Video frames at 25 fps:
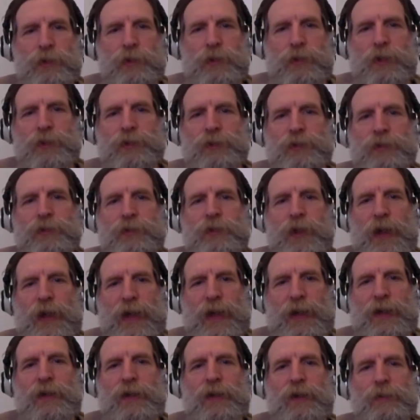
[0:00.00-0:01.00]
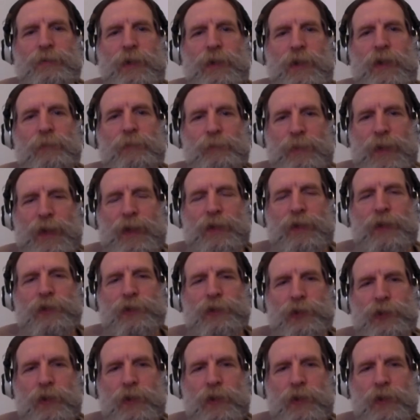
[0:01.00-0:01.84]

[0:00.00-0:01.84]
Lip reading: this kind of independent